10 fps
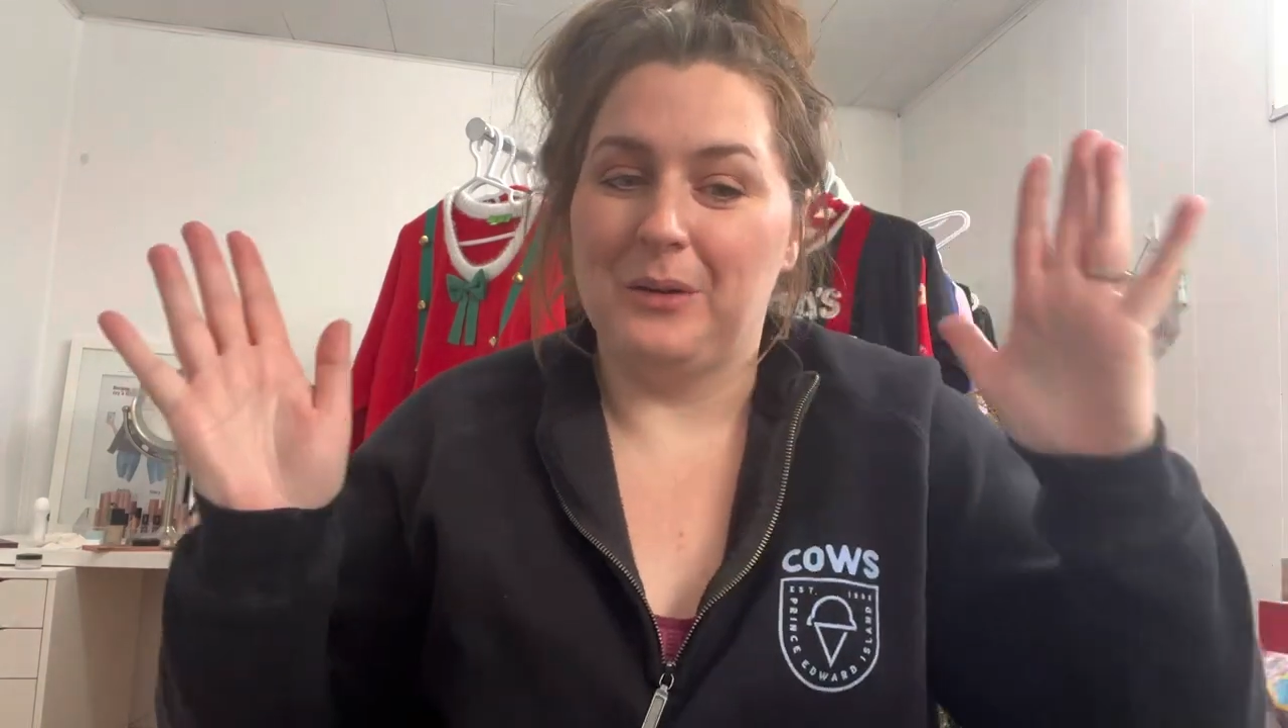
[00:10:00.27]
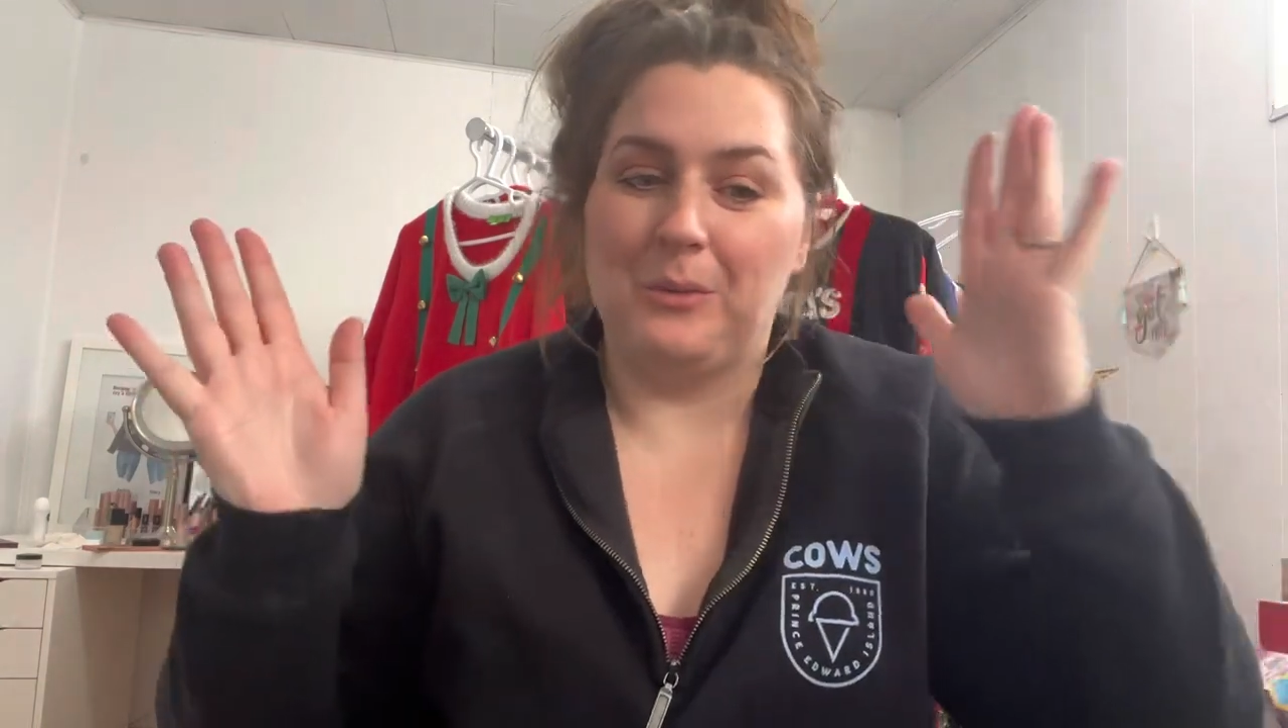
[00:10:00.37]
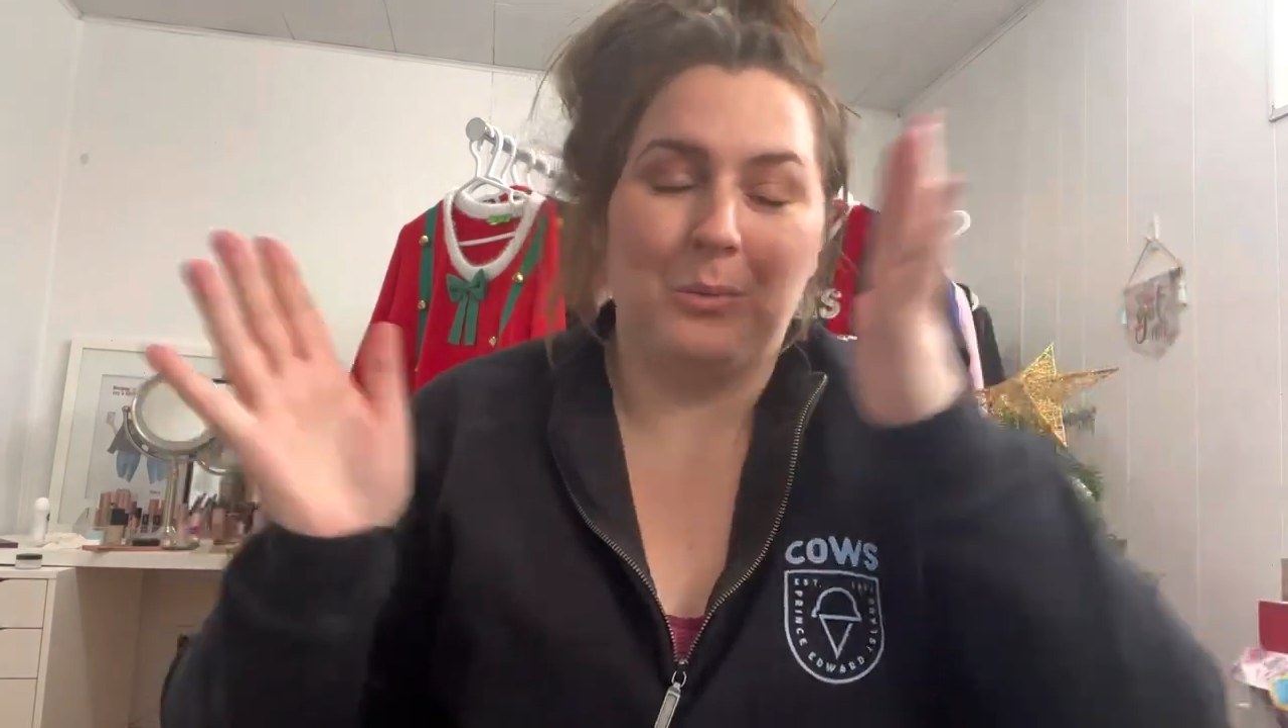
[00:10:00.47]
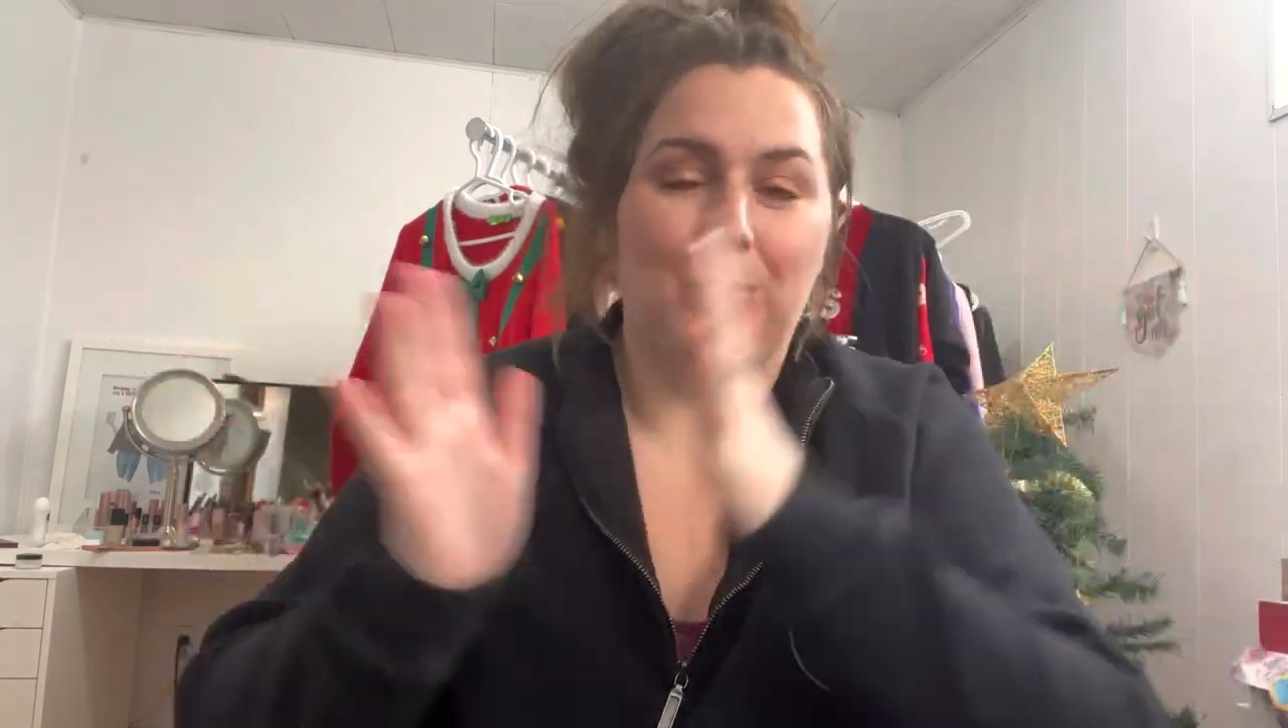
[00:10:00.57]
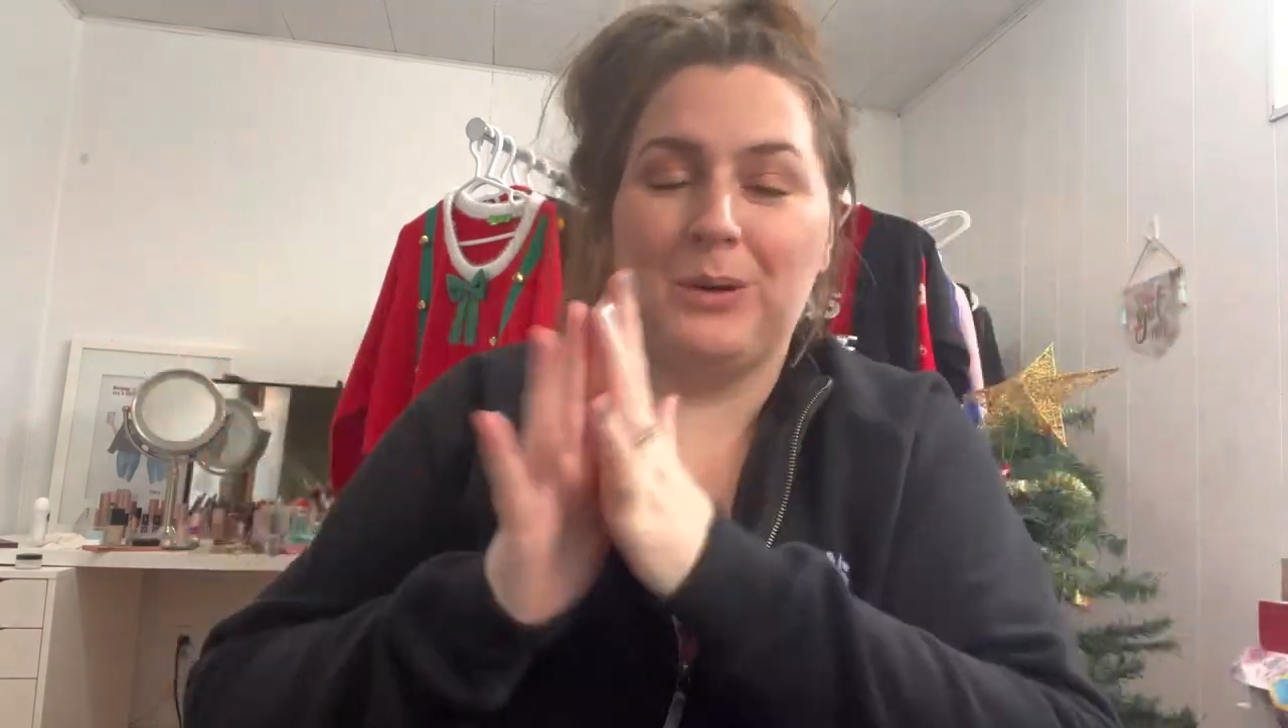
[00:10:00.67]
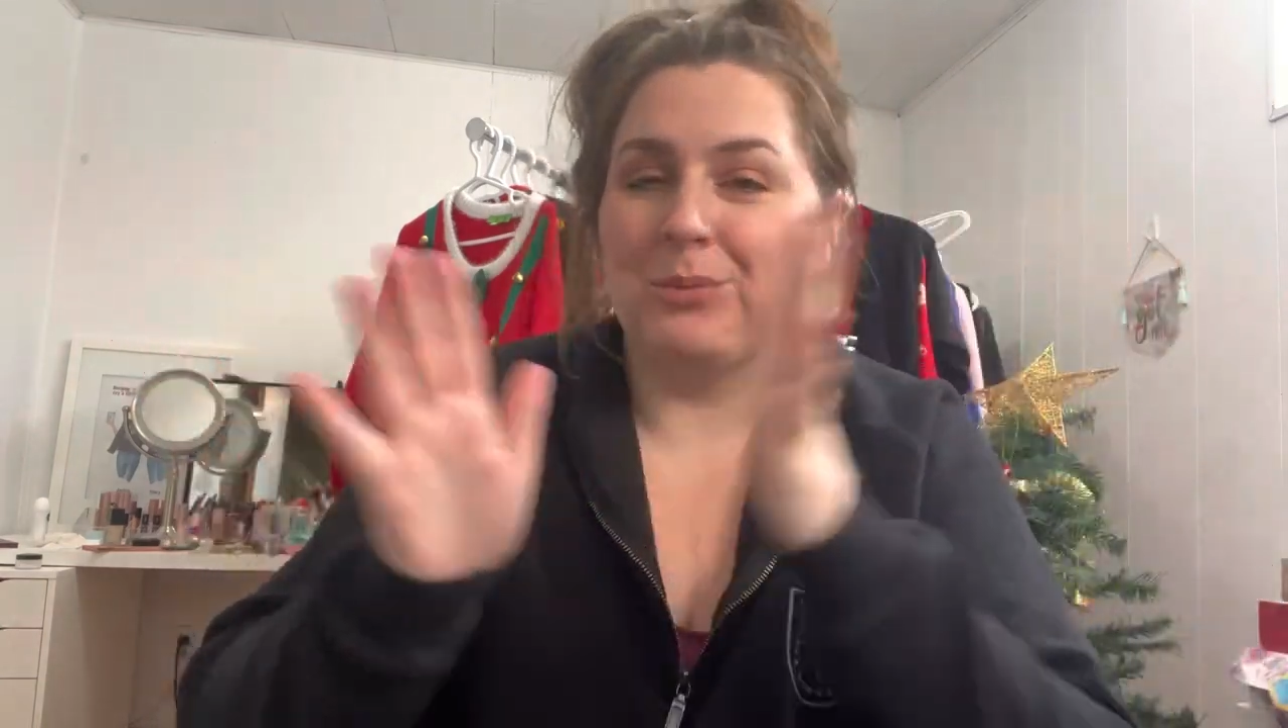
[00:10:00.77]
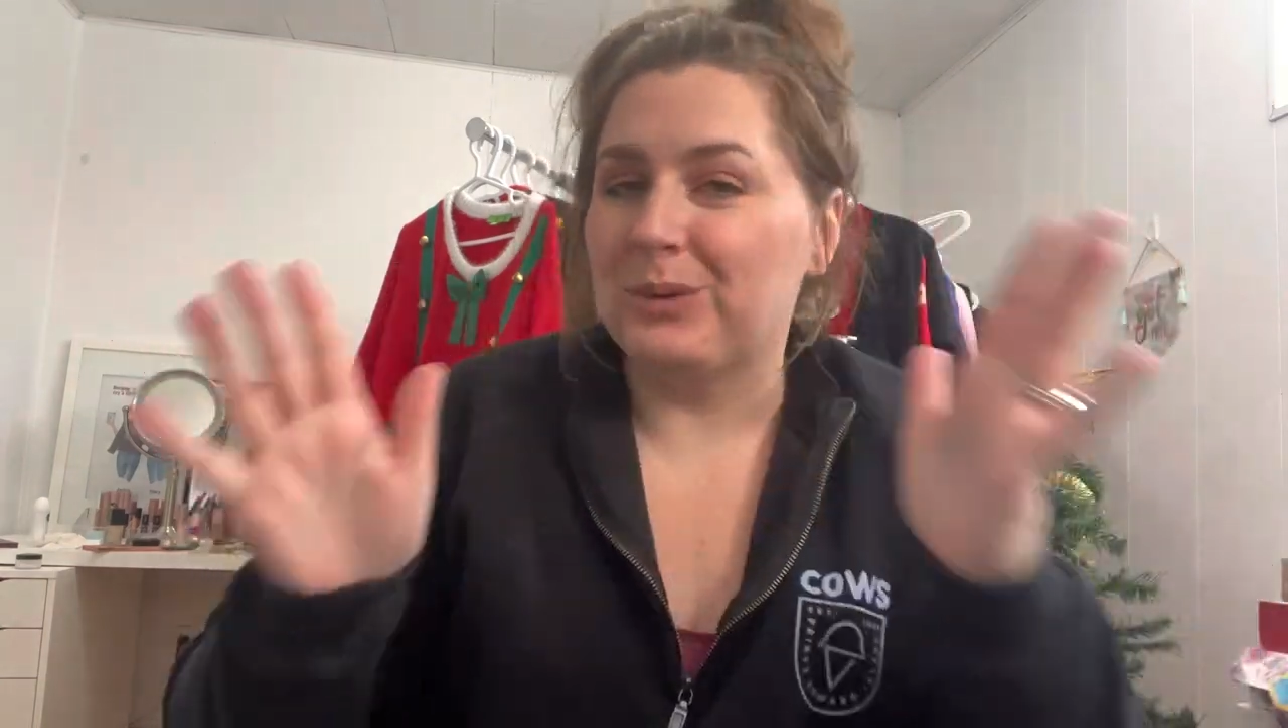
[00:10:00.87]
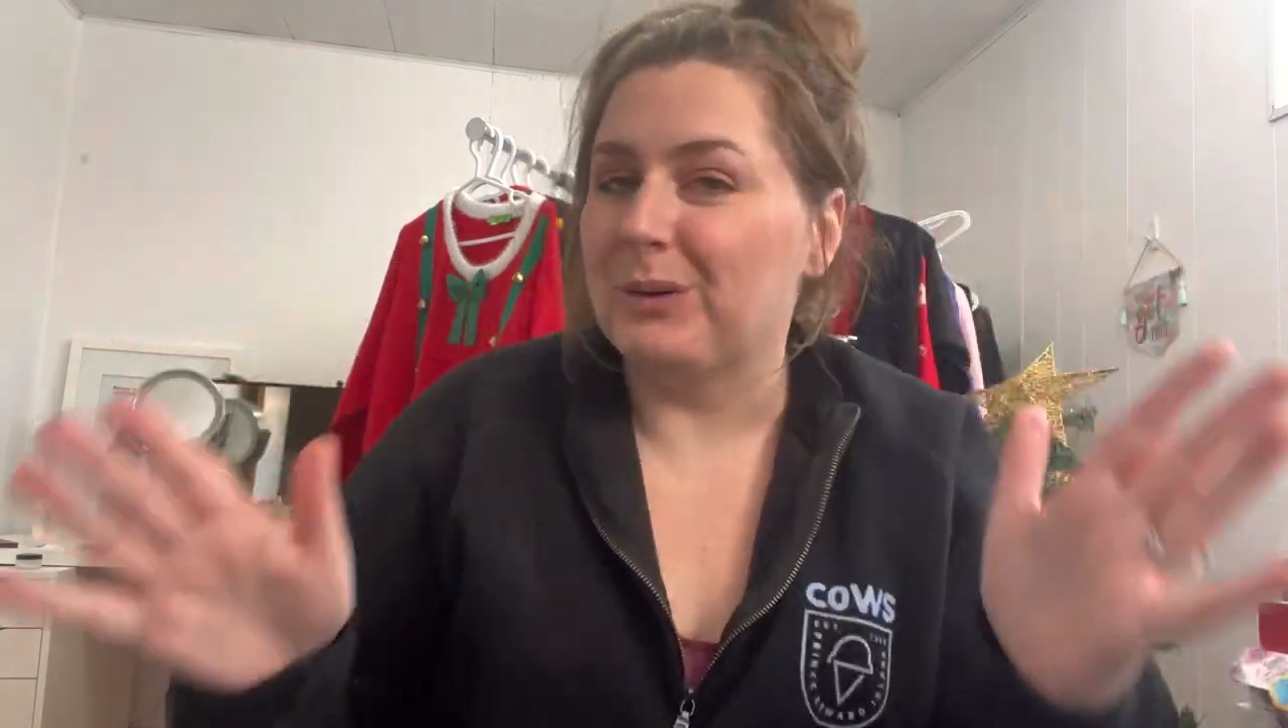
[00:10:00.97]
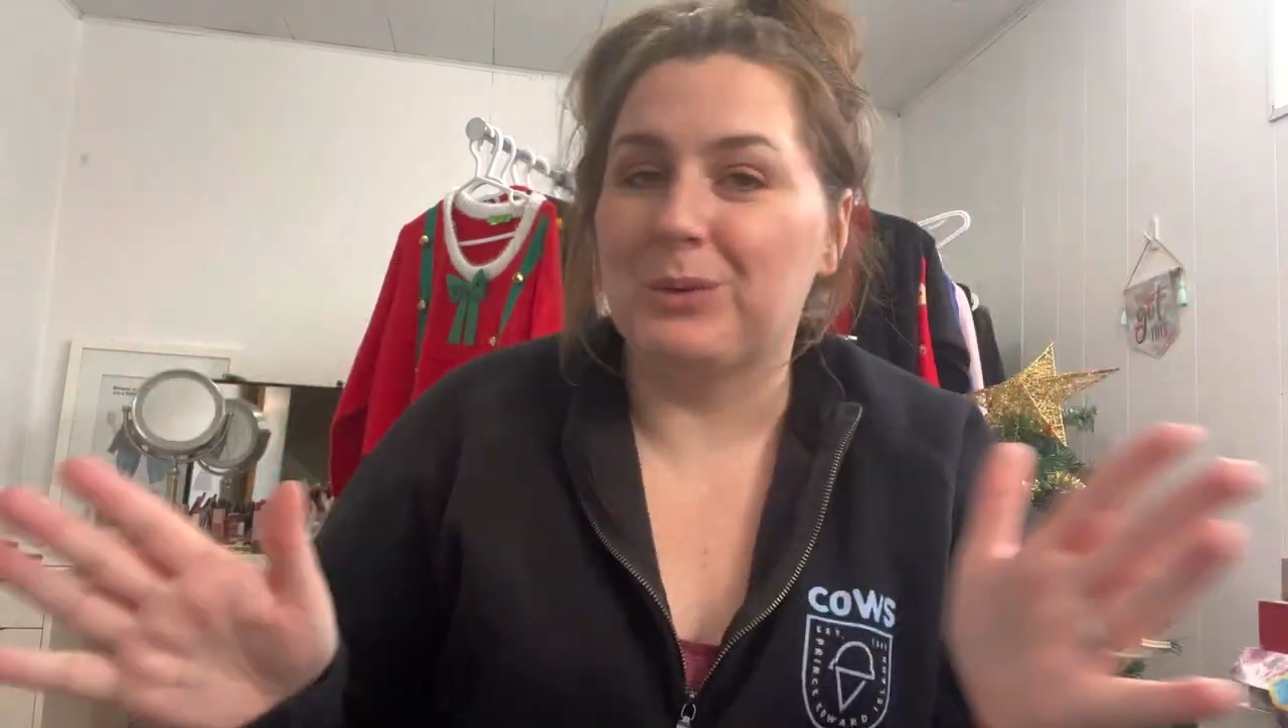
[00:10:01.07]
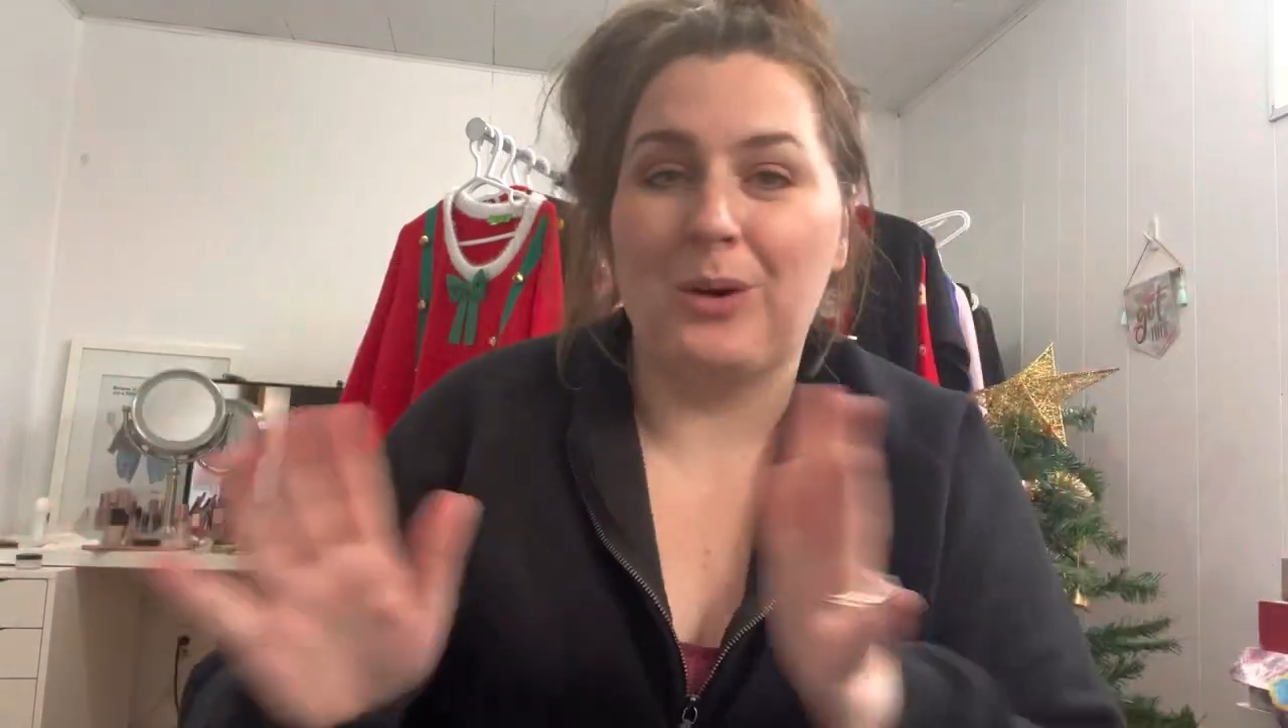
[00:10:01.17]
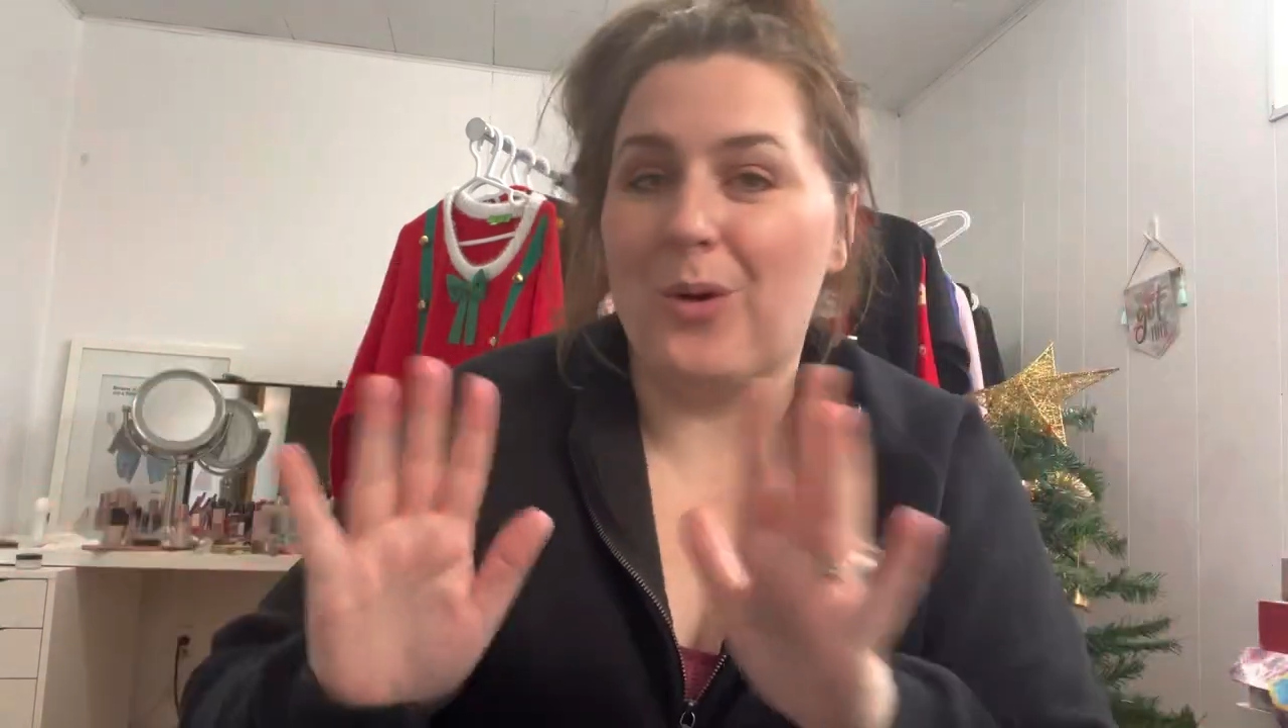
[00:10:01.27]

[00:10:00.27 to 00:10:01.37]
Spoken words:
we're